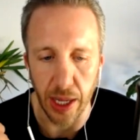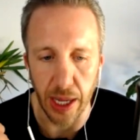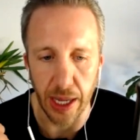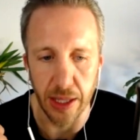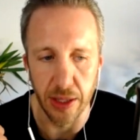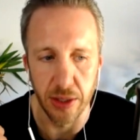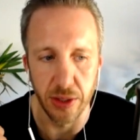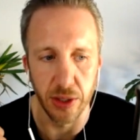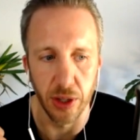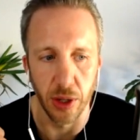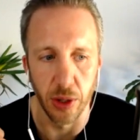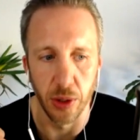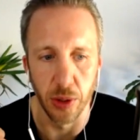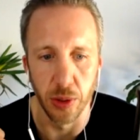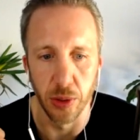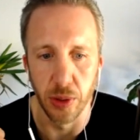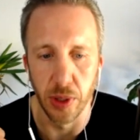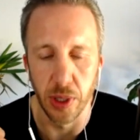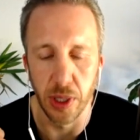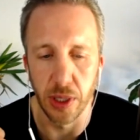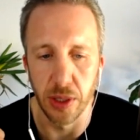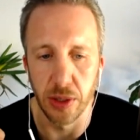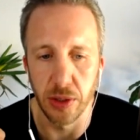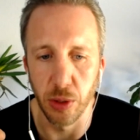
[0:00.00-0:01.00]
And so
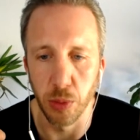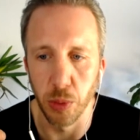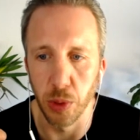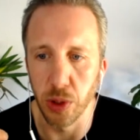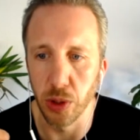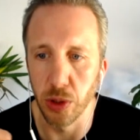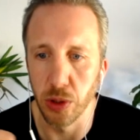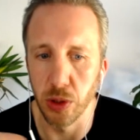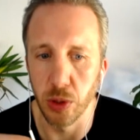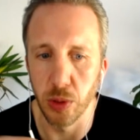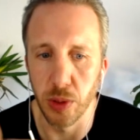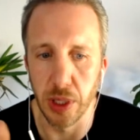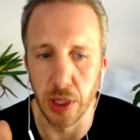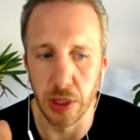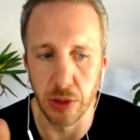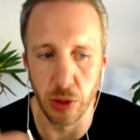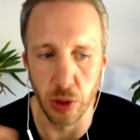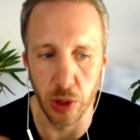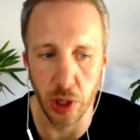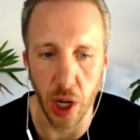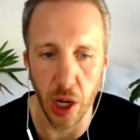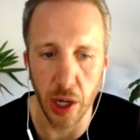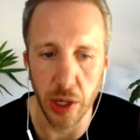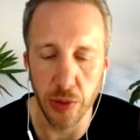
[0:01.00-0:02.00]
and so what you're doing is you're
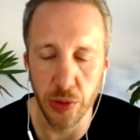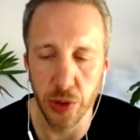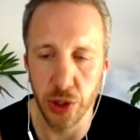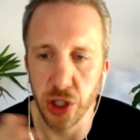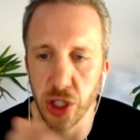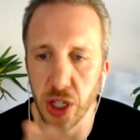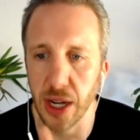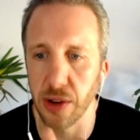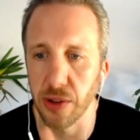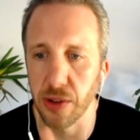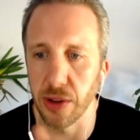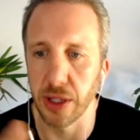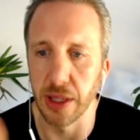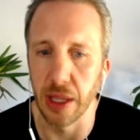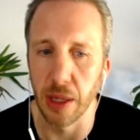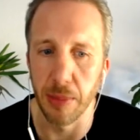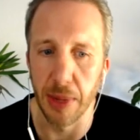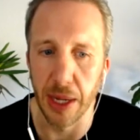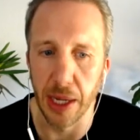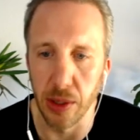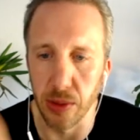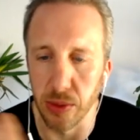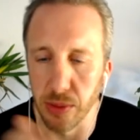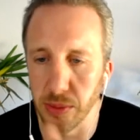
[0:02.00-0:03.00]
kind of sharing them
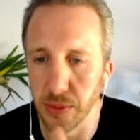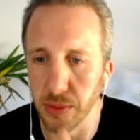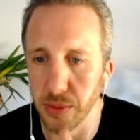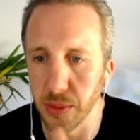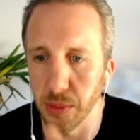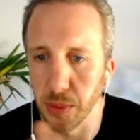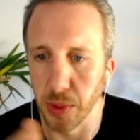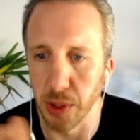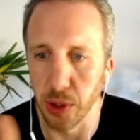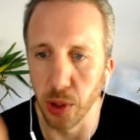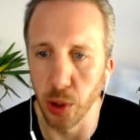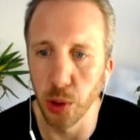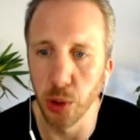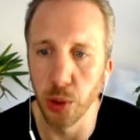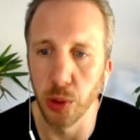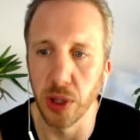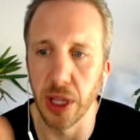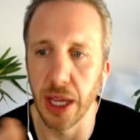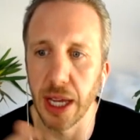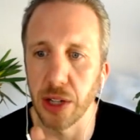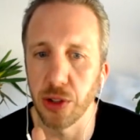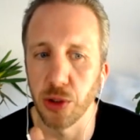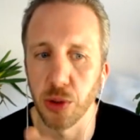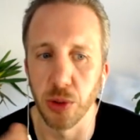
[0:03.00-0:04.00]
out with who the
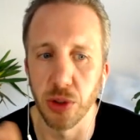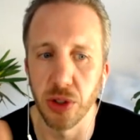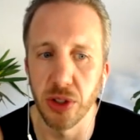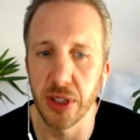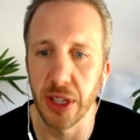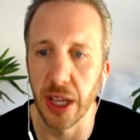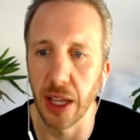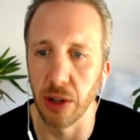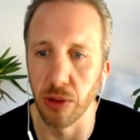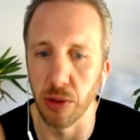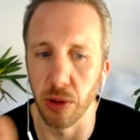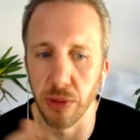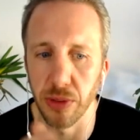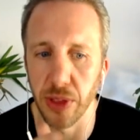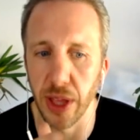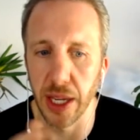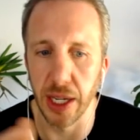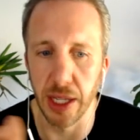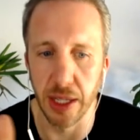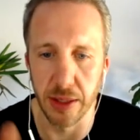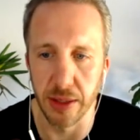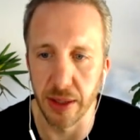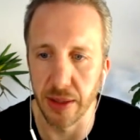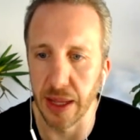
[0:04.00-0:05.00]
actual seller of that
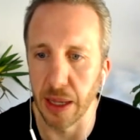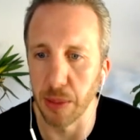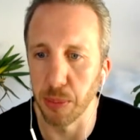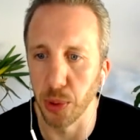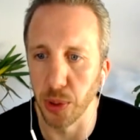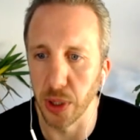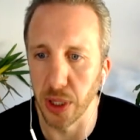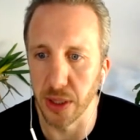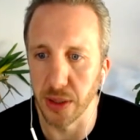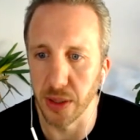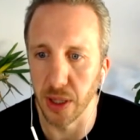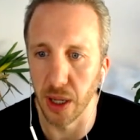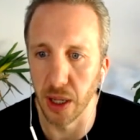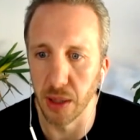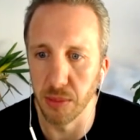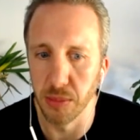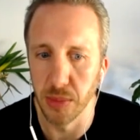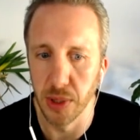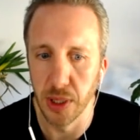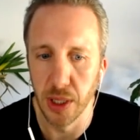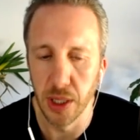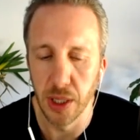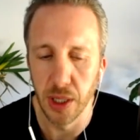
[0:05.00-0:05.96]
is at that point in time.